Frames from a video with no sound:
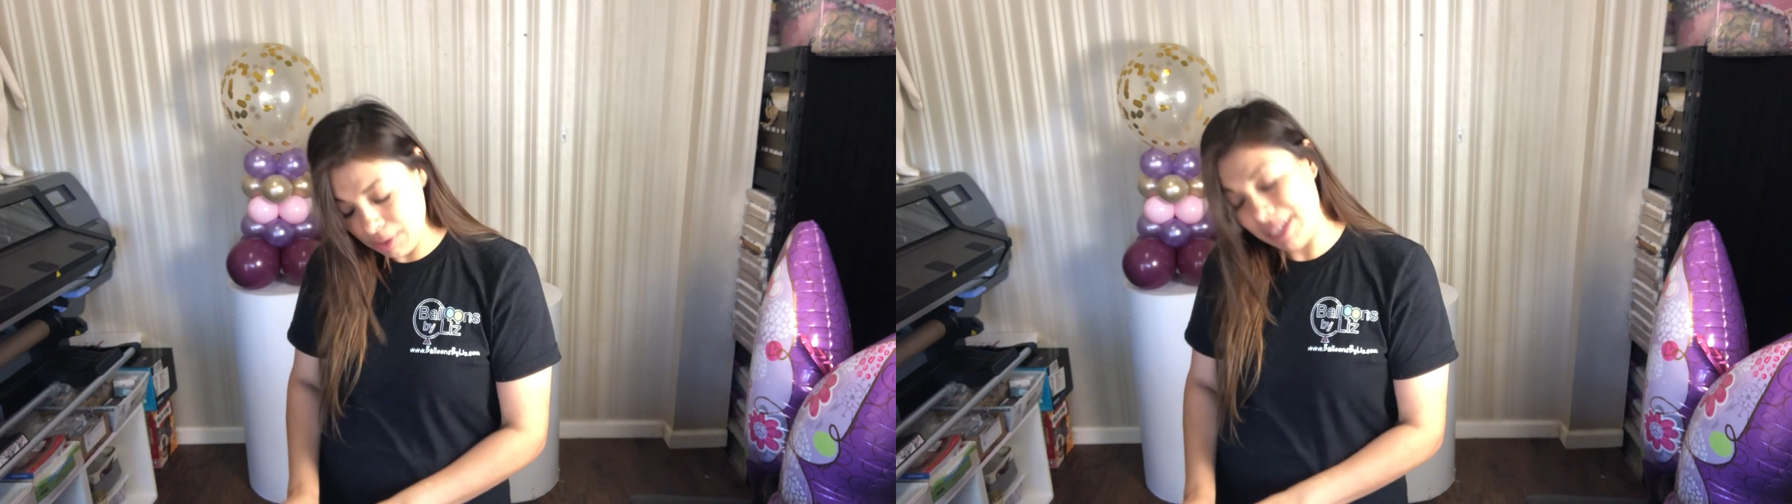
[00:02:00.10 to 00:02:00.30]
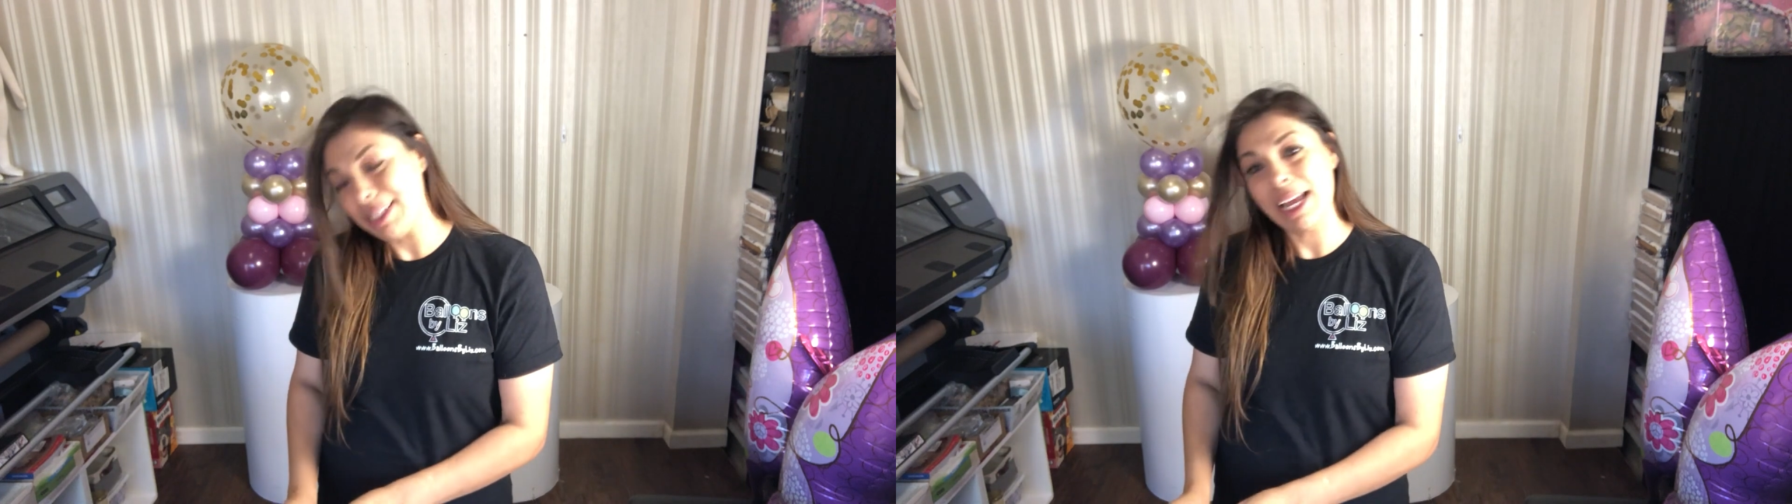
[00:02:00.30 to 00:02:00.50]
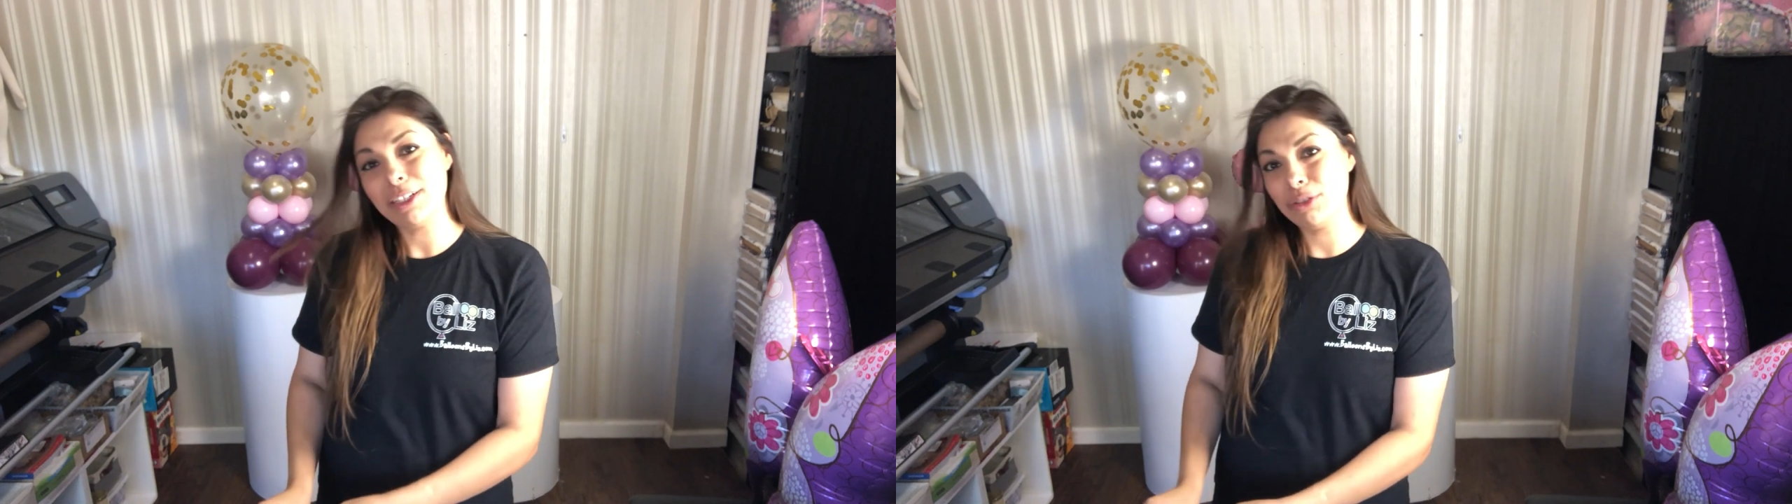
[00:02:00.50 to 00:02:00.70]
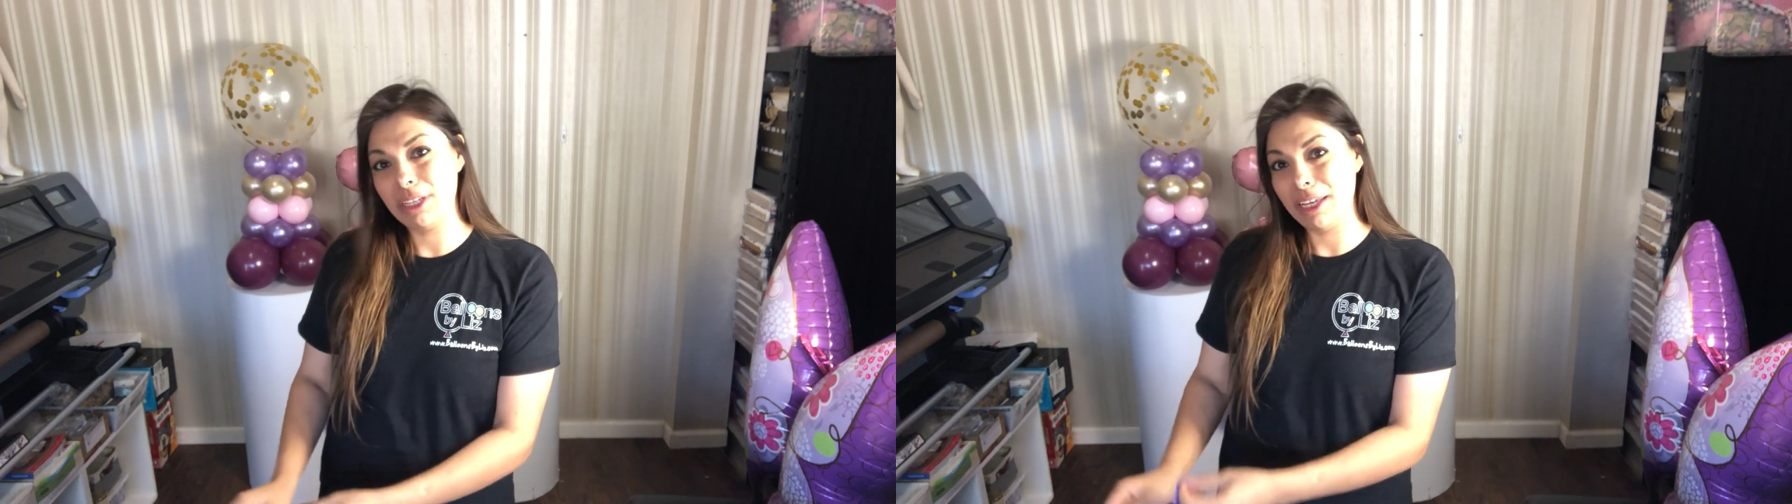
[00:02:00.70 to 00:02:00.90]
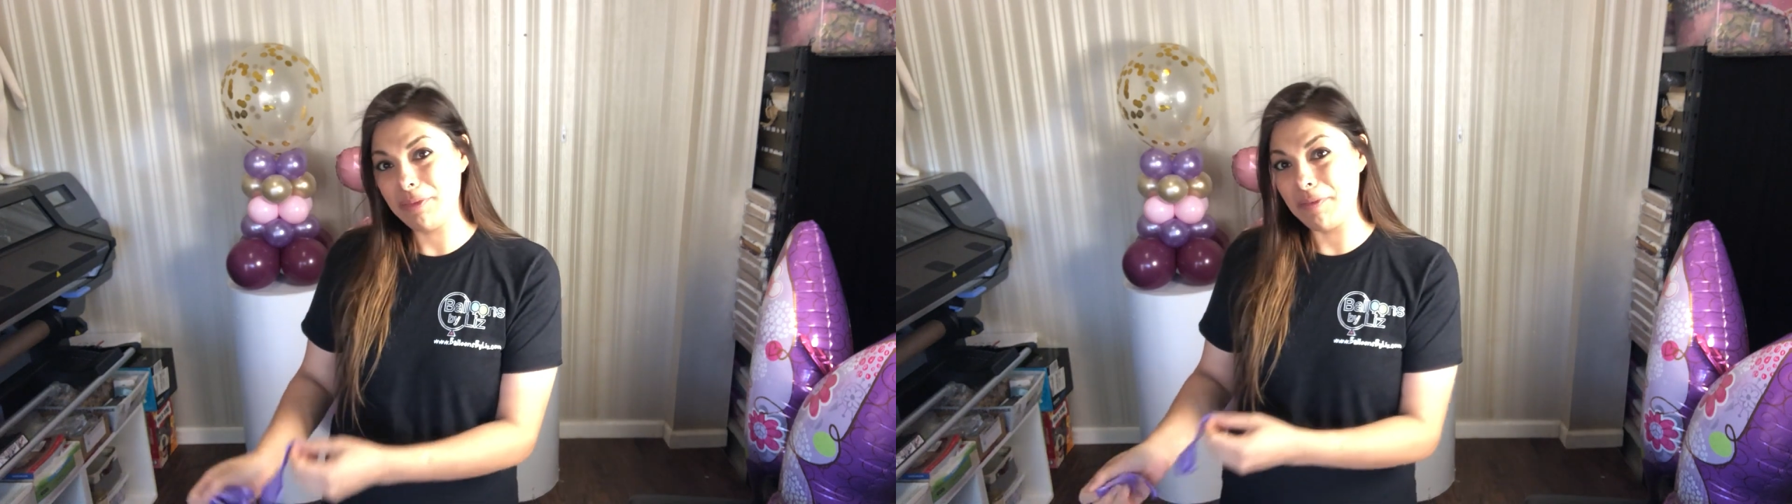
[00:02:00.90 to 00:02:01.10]
it's
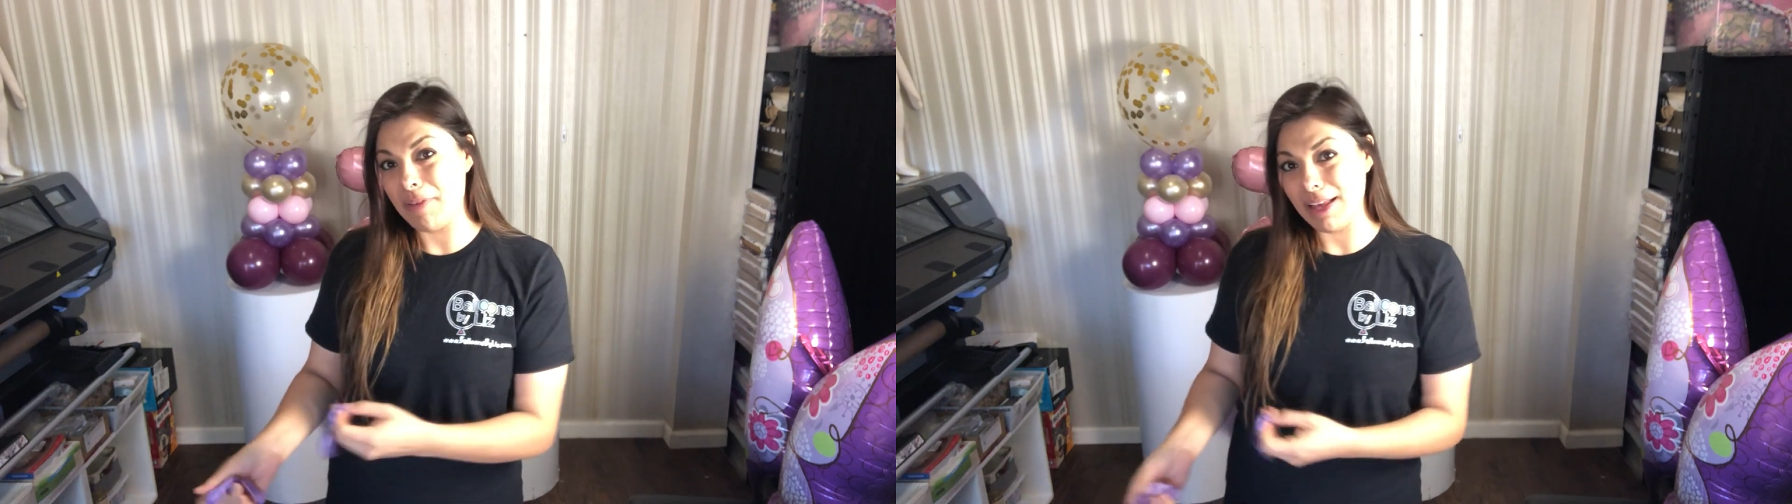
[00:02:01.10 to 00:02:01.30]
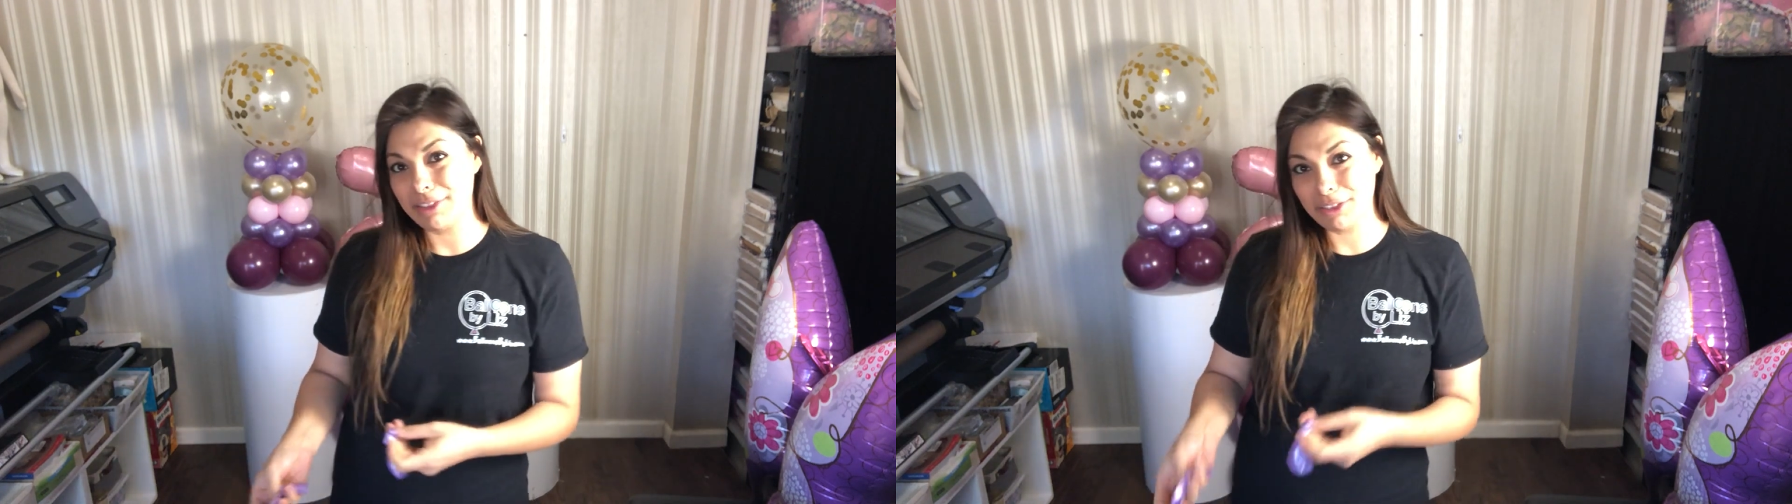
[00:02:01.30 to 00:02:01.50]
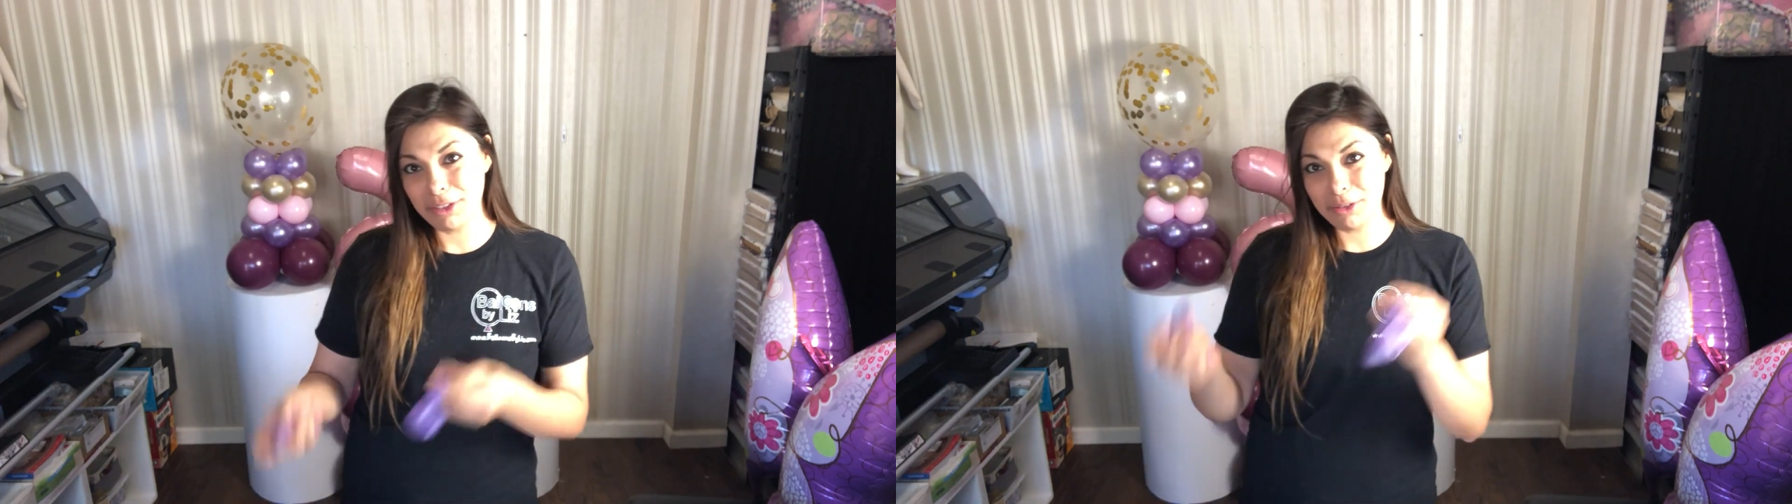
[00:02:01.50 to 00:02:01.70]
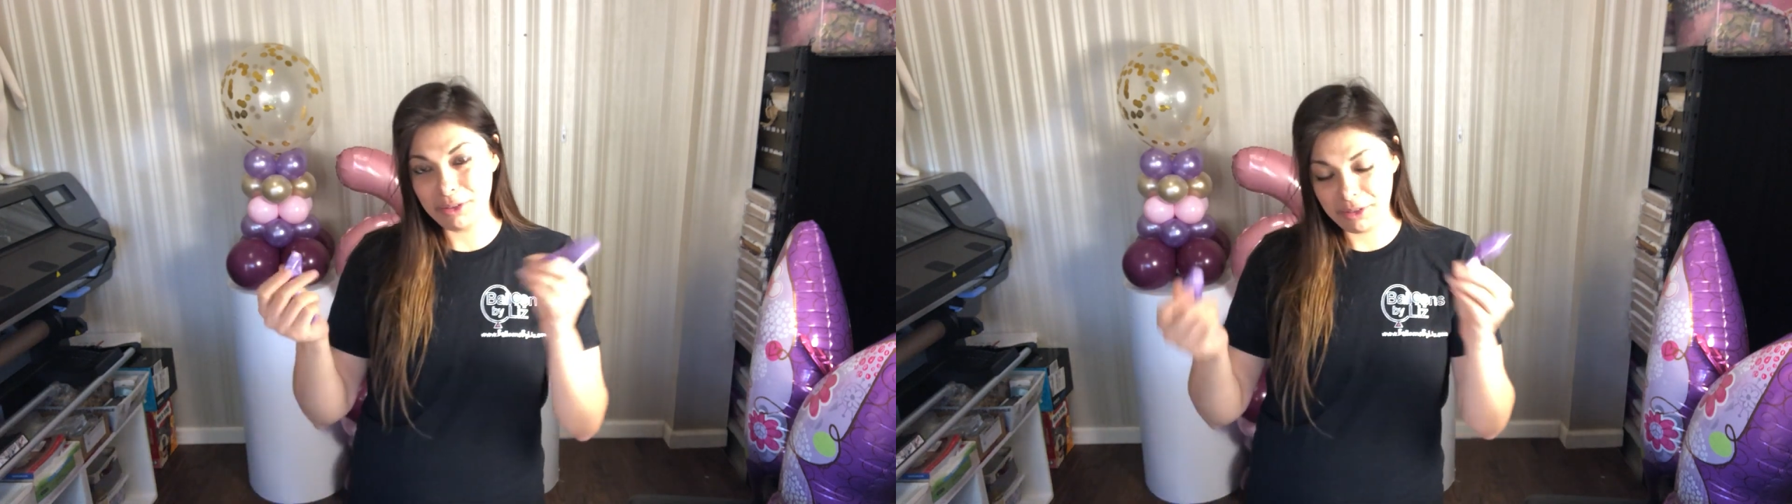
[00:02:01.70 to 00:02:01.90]
actually even faster